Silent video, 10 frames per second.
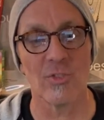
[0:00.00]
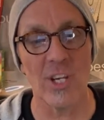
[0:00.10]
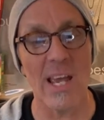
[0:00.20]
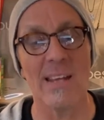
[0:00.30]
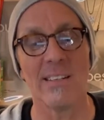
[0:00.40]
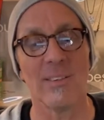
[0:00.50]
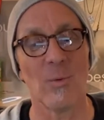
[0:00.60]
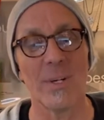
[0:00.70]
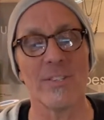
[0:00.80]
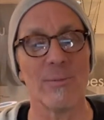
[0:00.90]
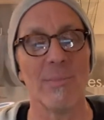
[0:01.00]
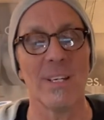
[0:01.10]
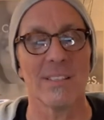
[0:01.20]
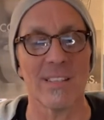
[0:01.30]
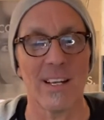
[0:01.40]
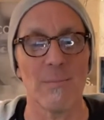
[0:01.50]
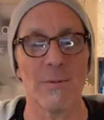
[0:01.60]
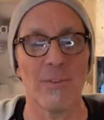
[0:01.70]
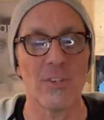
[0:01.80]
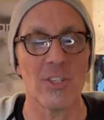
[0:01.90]
Jen, what did you miss? I got my
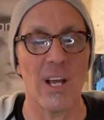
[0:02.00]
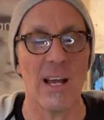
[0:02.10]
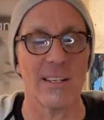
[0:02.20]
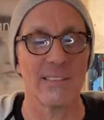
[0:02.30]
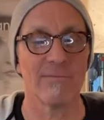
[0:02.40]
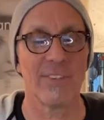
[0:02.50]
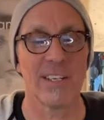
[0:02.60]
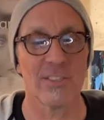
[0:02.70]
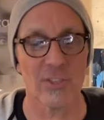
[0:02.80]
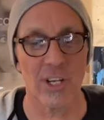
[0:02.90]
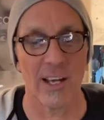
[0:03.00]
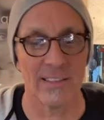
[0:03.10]
first shot, Pfizer shot.